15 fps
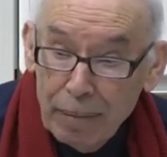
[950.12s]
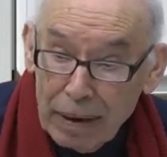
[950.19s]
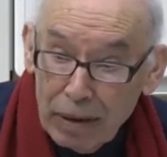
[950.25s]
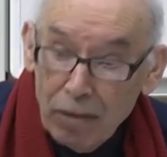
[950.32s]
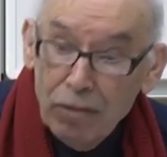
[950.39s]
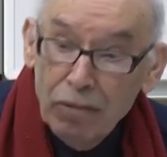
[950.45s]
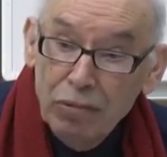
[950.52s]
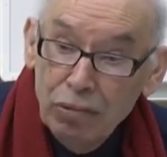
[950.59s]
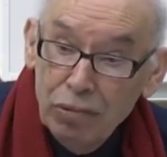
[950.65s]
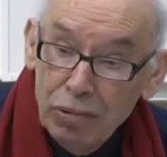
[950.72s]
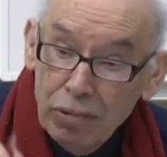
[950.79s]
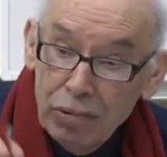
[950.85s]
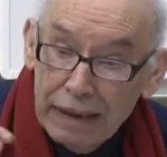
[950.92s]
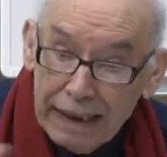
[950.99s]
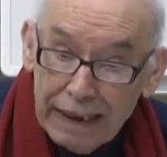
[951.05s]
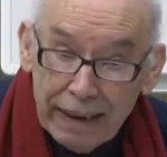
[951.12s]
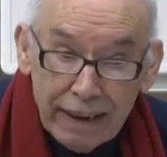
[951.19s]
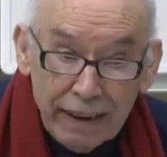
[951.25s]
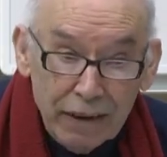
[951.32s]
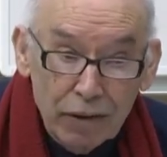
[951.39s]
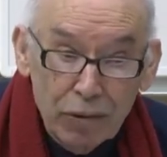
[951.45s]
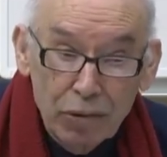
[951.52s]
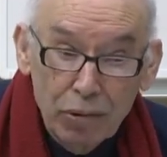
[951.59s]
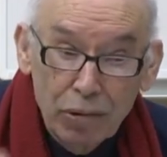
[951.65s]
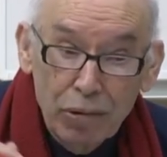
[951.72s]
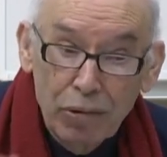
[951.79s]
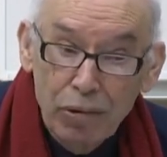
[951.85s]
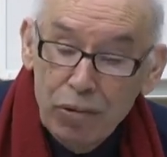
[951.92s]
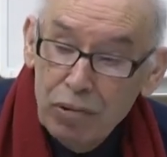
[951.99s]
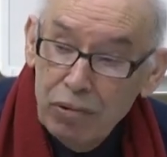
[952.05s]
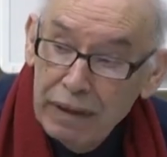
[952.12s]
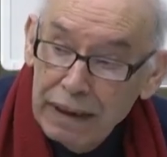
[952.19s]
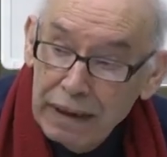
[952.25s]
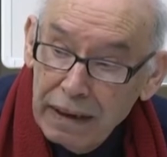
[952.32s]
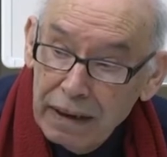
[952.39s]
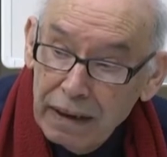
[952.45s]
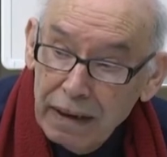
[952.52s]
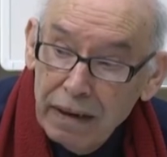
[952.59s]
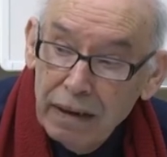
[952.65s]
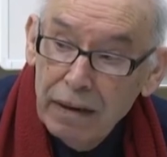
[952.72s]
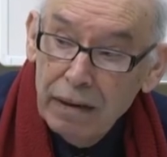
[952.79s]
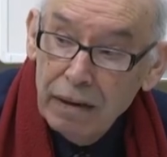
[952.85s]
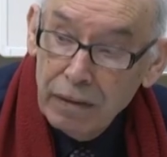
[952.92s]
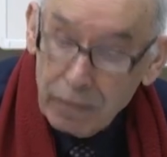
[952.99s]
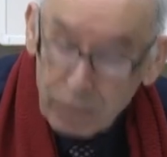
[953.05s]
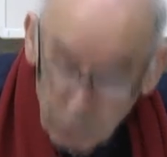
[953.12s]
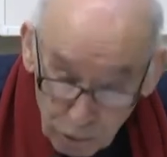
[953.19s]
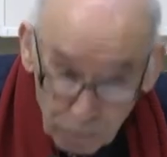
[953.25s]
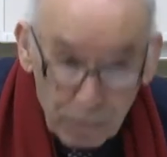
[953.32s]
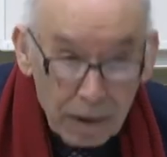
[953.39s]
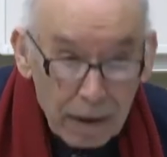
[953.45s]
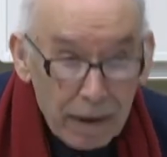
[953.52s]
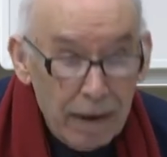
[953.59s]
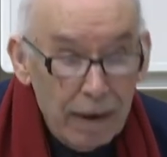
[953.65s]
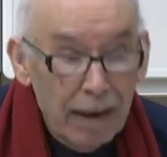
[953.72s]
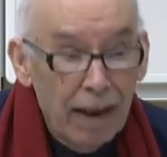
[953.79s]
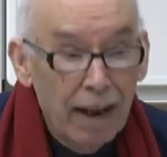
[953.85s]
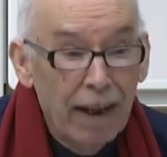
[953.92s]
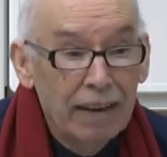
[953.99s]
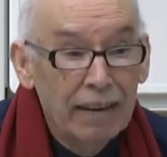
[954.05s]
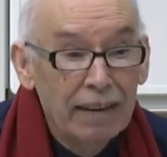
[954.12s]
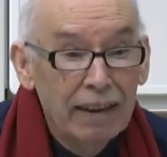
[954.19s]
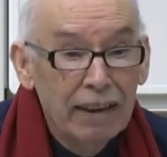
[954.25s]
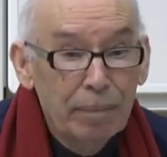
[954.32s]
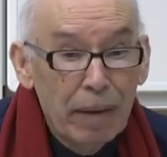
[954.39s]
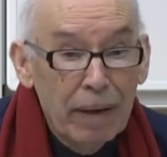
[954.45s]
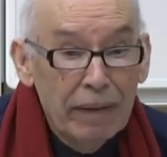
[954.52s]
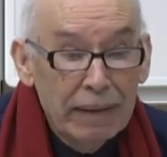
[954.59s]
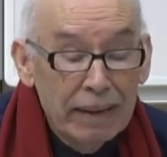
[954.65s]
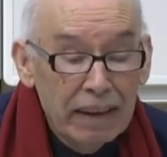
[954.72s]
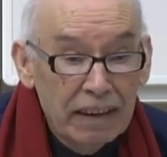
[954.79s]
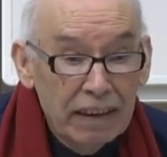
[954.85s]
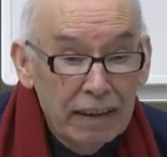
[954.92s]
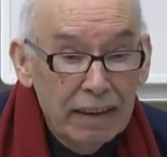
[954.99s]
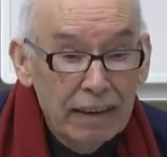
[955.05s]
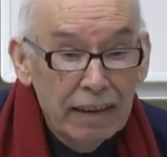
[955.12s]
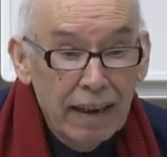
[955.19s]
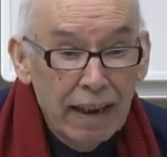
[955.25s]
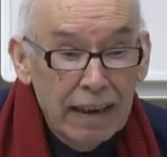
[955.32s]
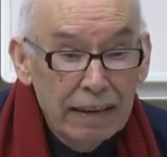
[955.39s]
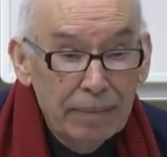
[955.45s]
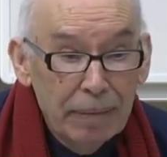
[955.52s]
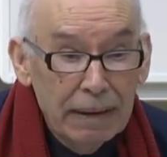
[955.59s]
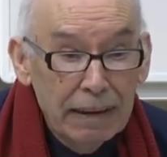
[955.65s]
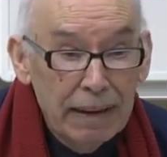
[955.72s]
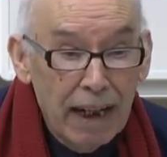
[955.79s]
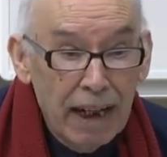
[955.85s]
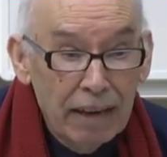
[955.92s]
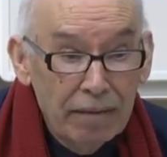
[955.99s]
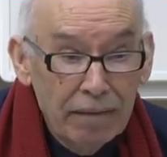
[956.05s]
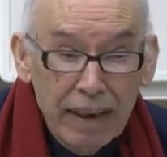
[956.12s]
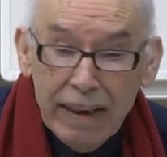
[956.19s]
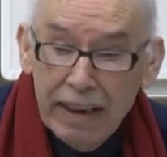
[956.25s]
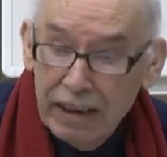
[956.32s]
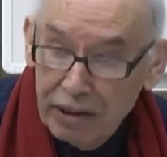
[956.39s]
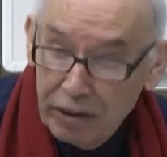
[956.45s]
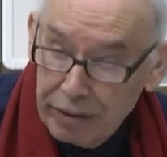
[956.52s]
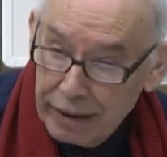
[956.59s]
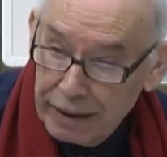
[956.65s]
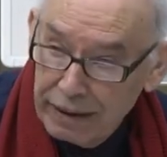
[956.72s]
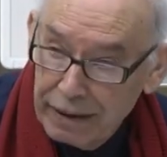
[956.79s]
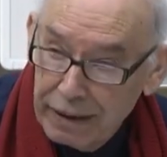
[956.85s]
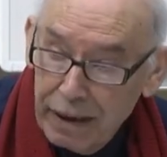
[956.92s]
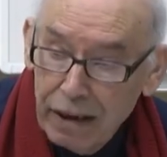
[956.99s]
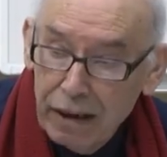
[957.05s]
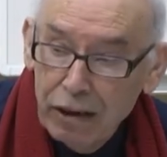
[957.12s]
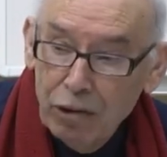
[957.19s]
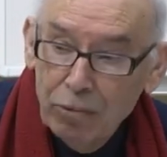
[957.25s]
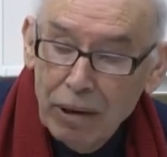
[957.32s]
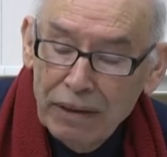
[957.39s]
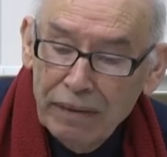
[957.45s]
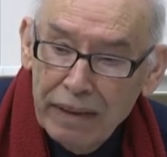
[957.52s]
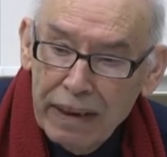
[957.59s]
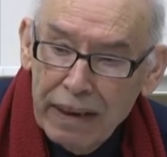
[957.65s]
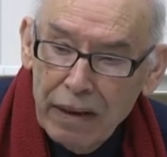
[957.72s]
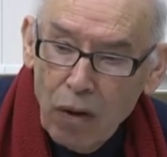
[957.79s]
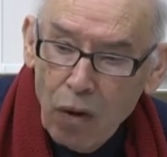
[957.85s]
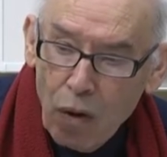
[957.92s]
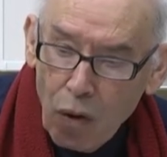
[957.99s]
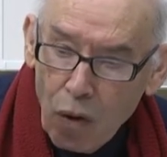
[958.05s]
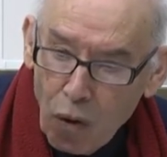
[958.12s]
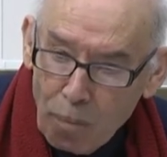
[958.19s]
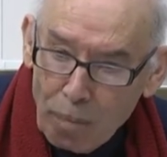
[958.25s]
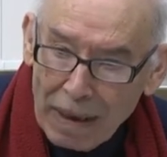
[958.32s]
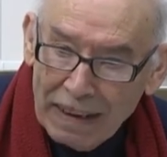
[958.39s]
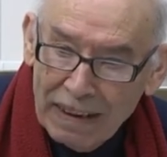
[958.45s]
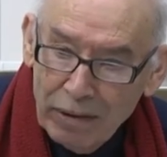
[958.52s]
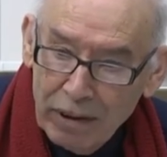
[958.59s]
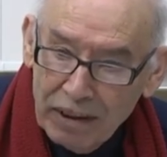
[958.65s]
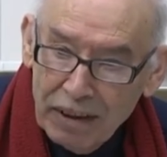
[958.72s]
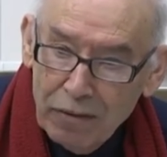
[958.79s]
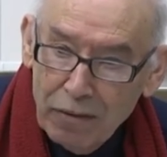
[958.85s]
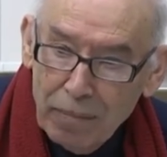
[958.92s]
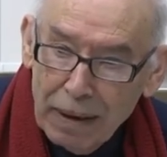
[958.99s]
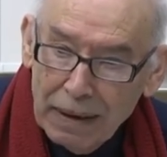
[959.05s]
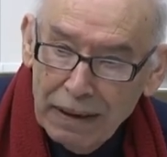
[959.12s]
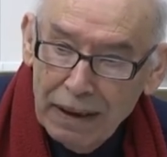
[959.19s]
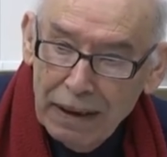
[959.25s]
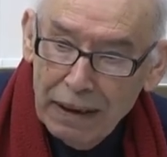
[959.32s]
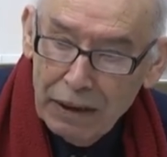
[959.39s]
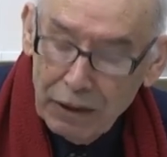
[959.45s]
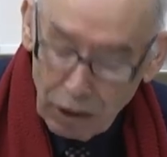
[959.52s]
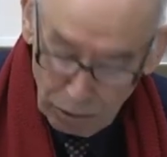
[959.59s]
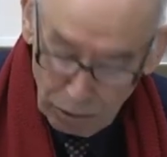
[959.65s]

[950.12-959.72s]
belong to the elite, to the ruling group. And this privatization has been done very in secrecy. It was very opaque situation, nobody